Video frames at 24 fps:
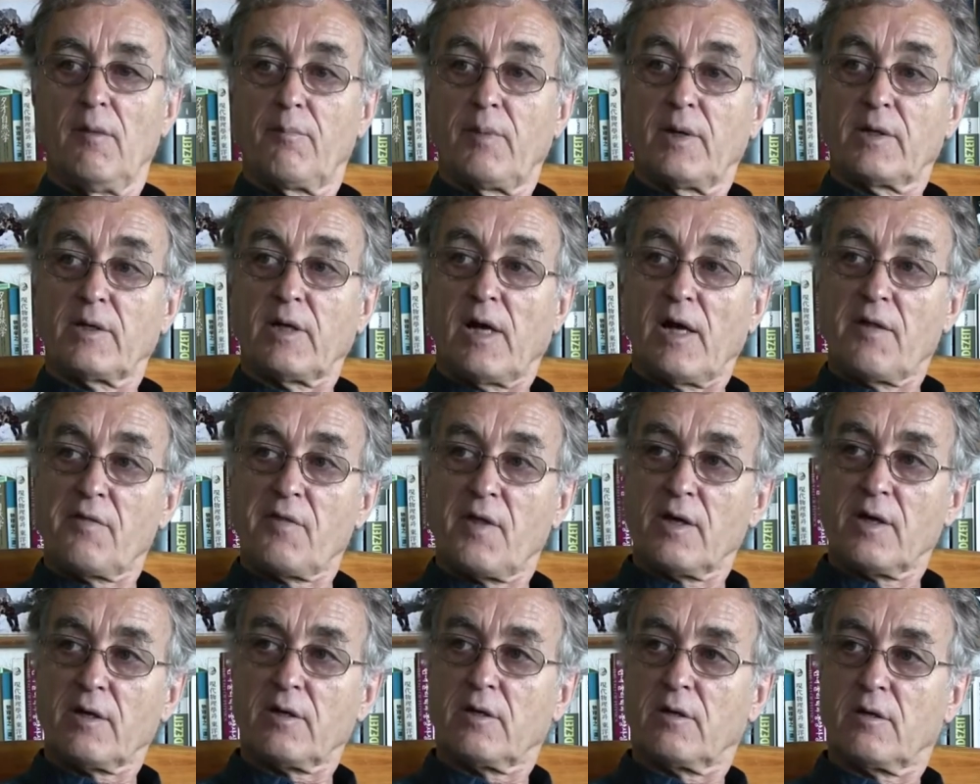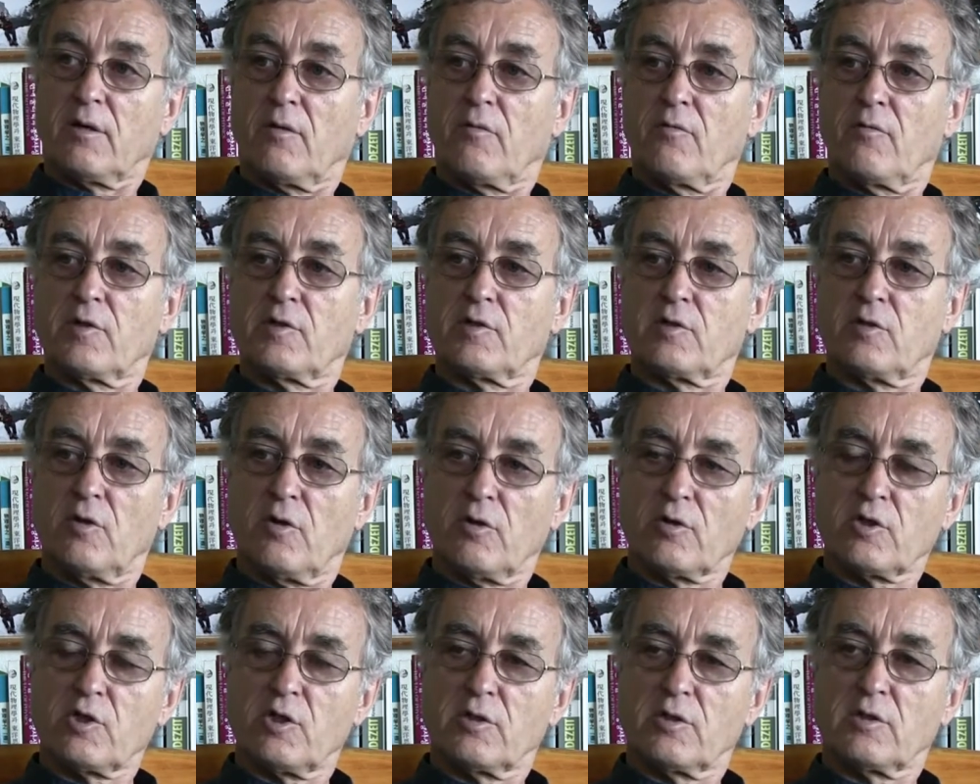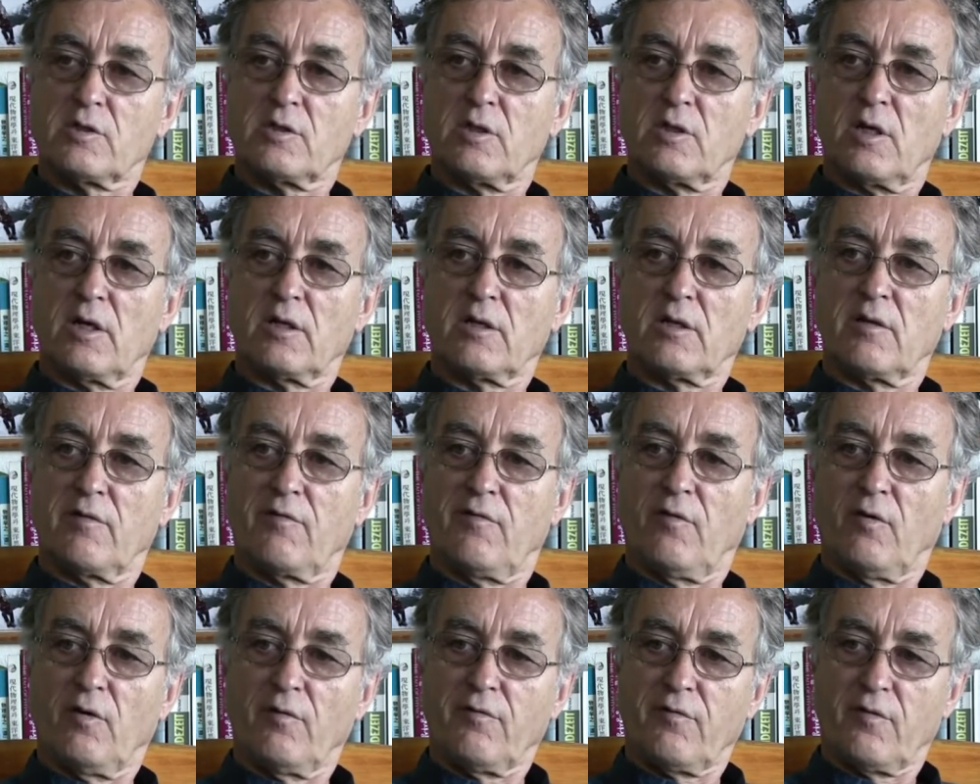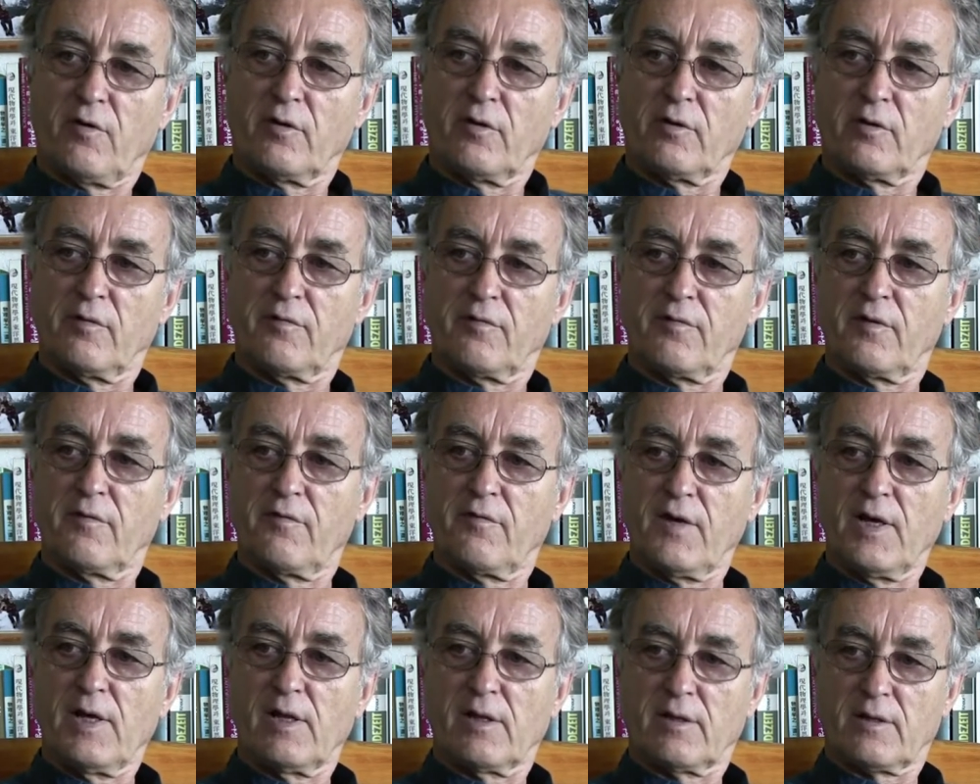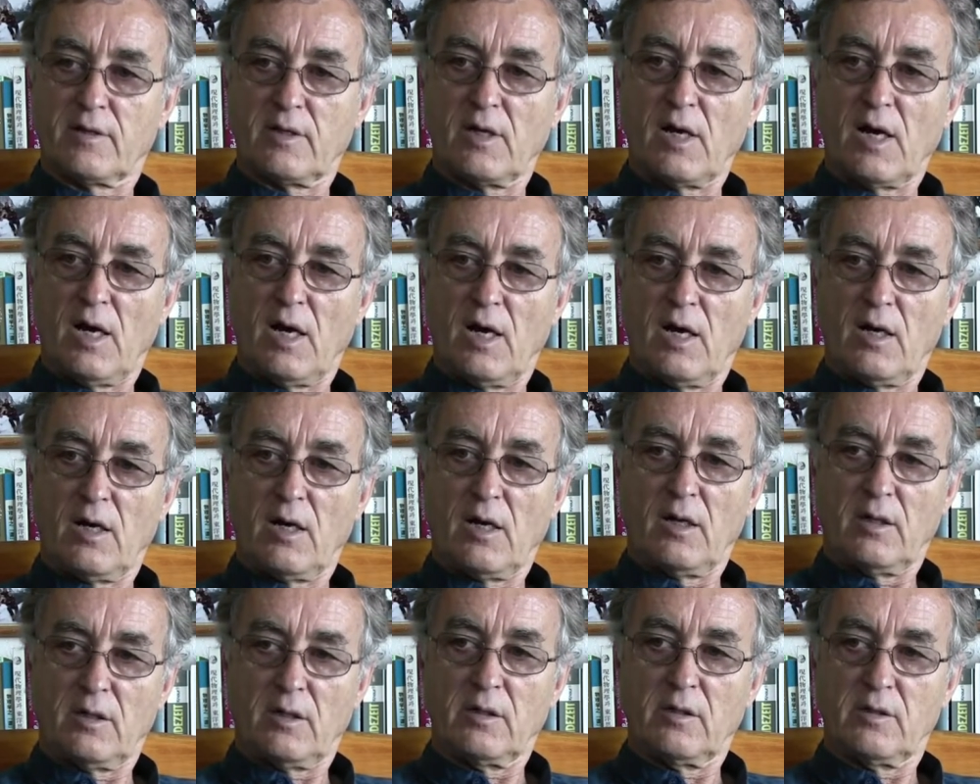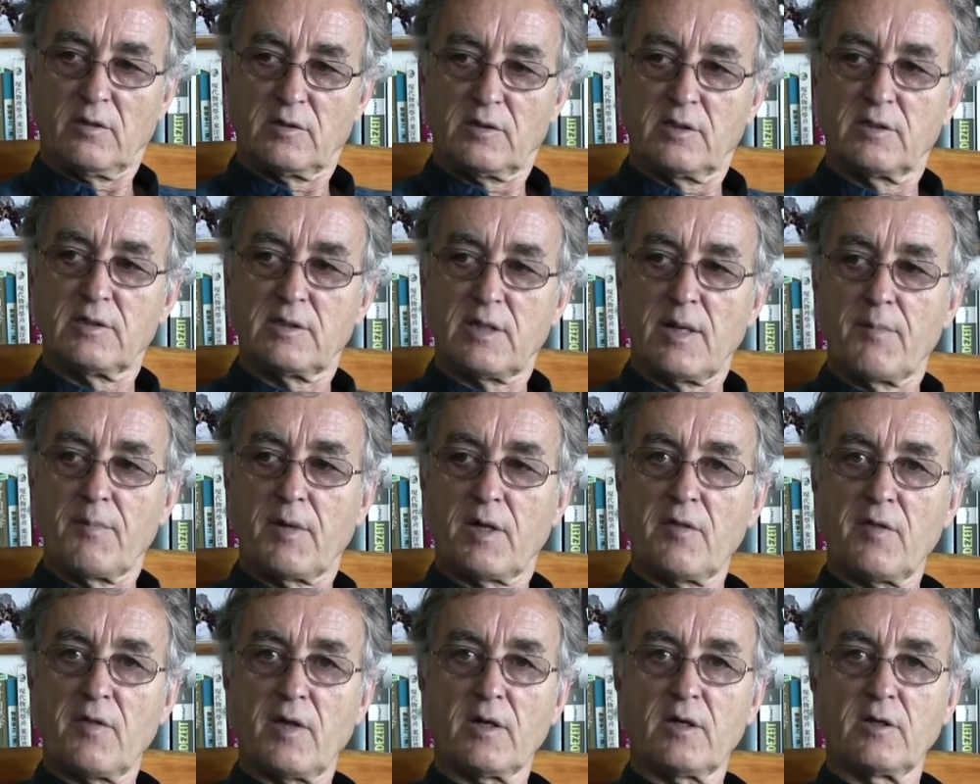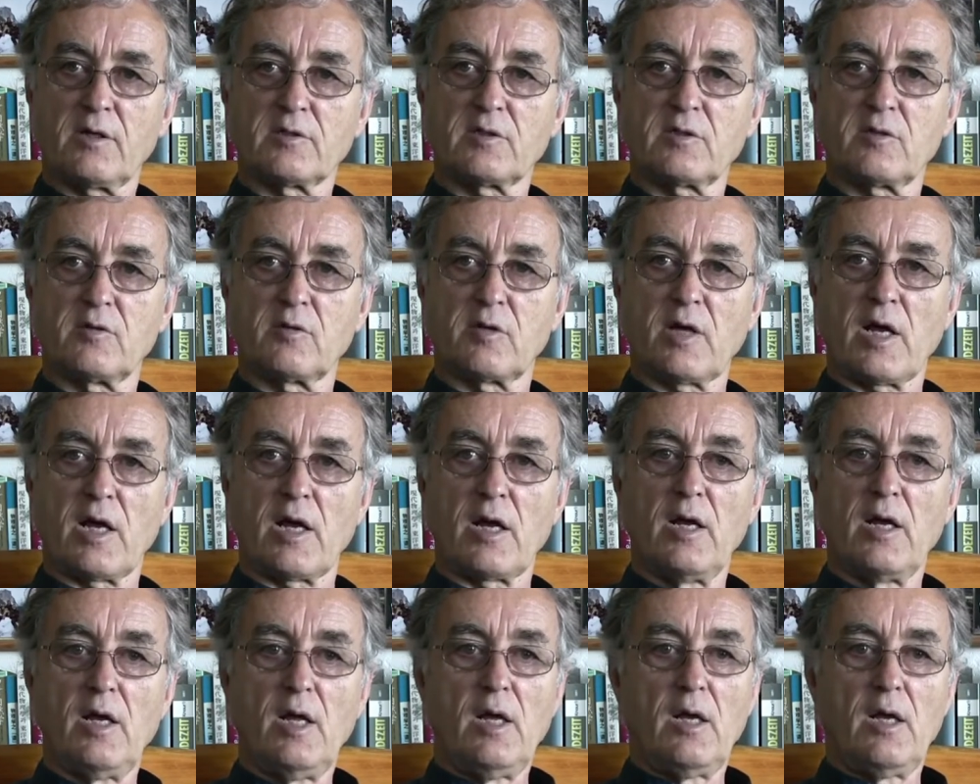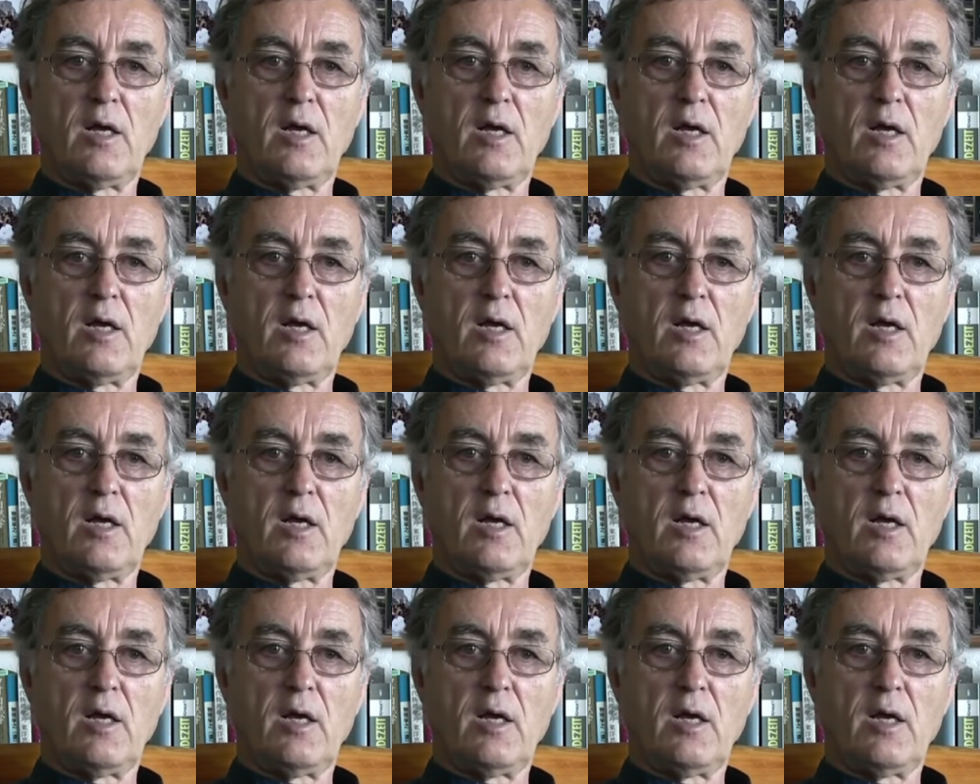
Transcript: But I think researchers at the forefront of the field are systemic thinkers today,